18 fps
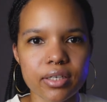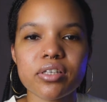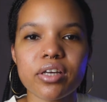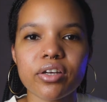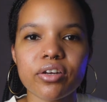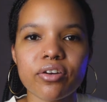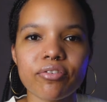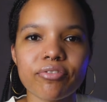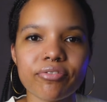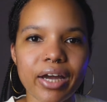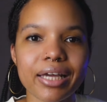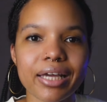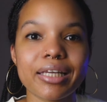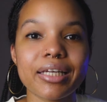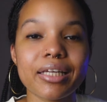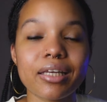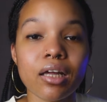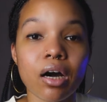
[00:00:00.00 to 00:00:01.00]
like you're
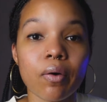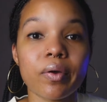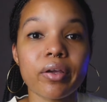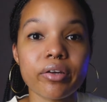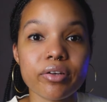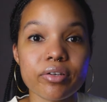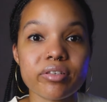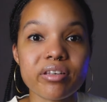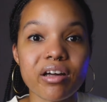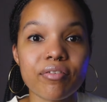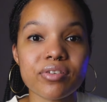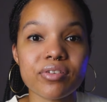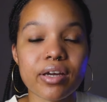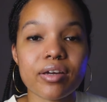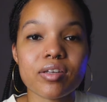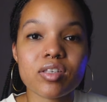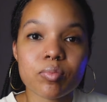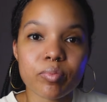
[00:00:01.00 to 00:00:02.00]
finally allowing yourself to
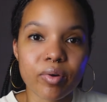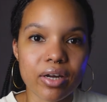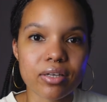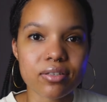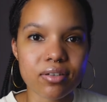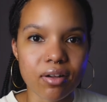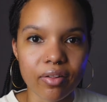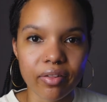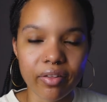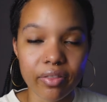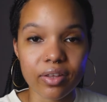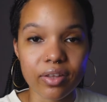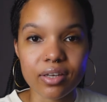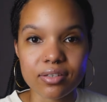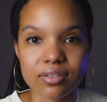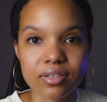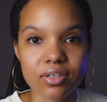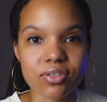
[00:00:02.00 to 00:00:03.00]
express all the
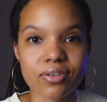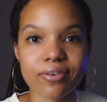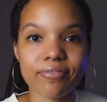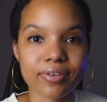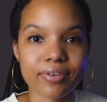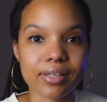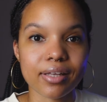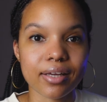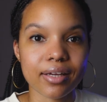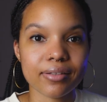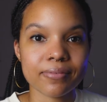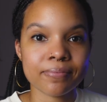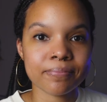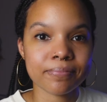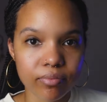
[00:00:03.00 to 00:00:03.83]
things that you're feeling.